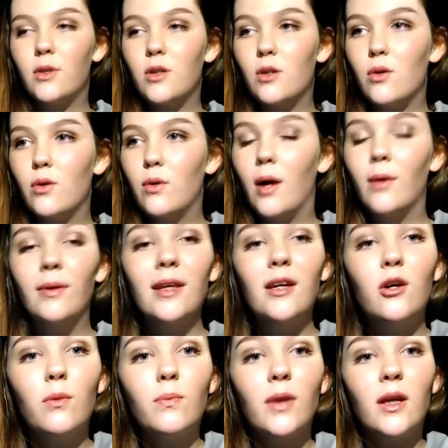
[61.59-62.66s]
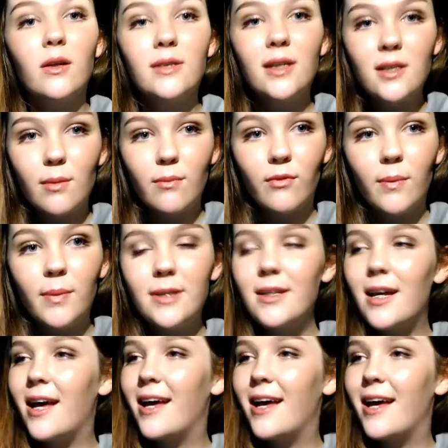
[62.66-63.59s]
So I really hope that you'll take something from it